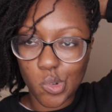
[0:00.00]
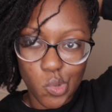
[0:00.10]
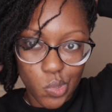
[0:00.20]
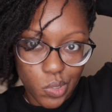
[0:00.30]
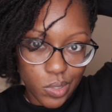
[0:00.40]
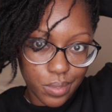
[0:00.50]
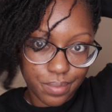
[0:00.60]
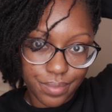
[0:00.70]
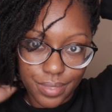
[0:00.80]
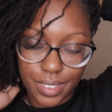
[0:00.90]
Ooh,
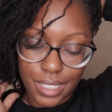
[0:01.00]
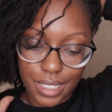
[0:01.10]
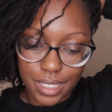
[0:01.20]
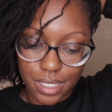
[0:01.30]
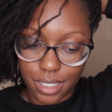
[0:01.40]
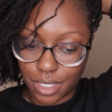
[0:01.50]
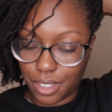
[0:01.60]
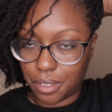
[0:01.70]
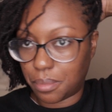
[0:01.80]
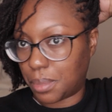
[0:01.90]
that does look
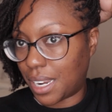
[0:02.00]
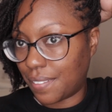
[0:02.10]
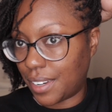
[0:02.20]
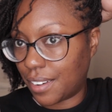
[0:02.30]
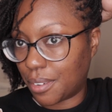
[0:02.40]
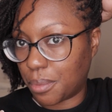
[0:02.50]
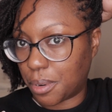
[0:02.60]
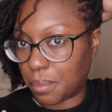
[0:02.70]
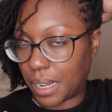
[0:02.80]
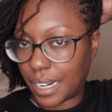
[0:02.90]
cute, but I've never
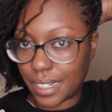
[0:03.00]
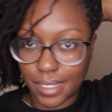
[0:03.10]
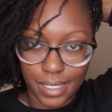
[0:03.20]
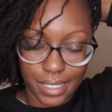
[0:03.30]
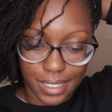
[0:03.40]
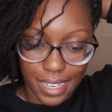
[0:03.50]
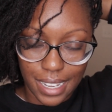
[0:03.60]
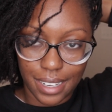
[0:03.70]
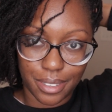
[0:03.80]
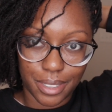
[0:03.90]
worn my hair like
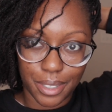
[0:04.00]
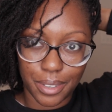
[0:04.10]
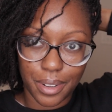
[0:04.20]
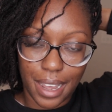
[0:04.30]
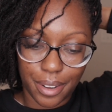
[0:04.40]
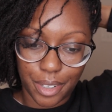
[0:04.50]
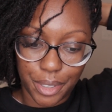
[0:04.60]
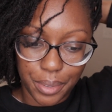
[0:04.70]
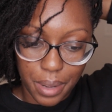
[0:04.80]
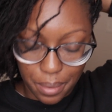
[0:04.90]
that. I don't know how
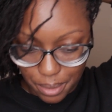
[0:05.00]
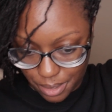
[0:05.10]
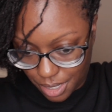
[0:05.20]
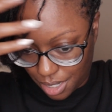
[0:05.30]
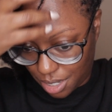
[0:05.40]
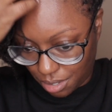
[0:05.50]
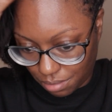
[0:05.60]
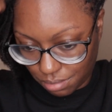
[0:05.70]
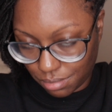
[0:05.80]
new I want to go.